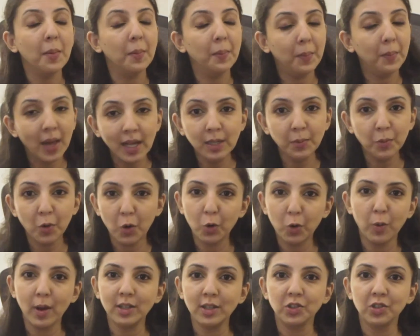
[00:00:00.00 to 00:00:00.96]
Many more
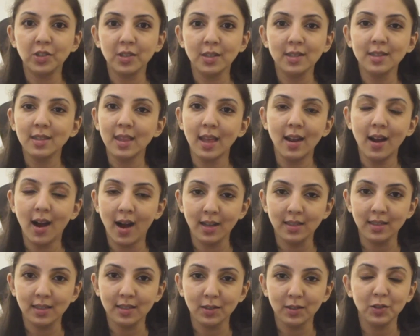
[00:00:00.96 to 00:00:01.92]
questions than
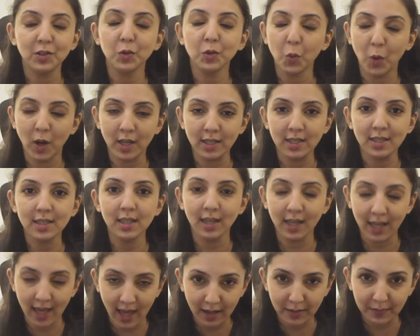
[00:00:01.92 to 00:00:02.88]
answers once
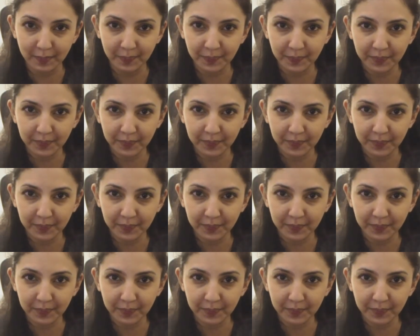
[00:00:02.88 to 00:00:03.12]
again.